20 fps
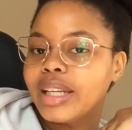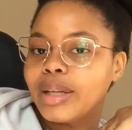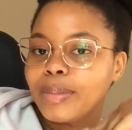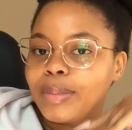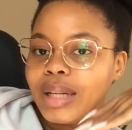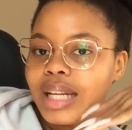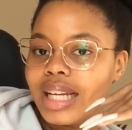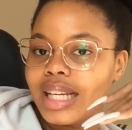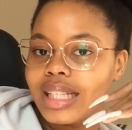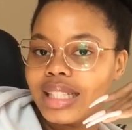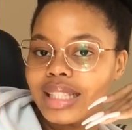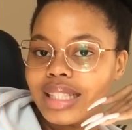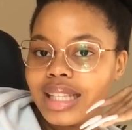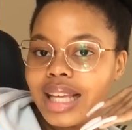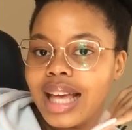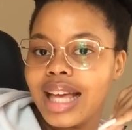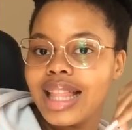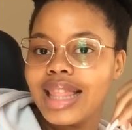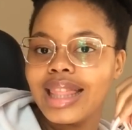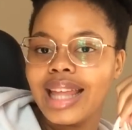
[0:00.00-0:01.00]
a place
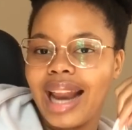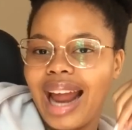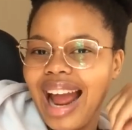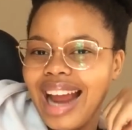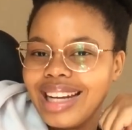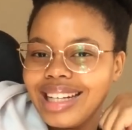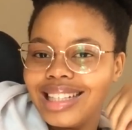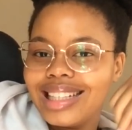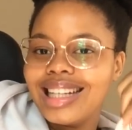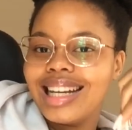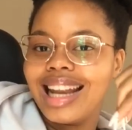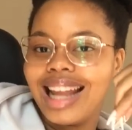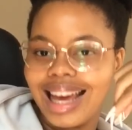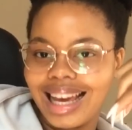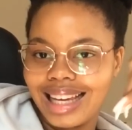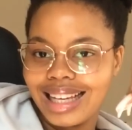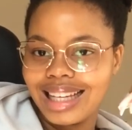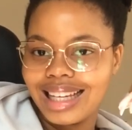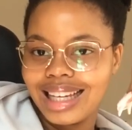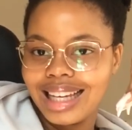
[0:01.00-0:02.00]
that I didn't
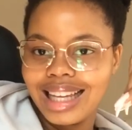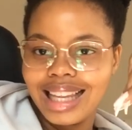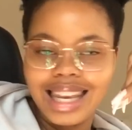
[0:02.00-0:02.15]
like.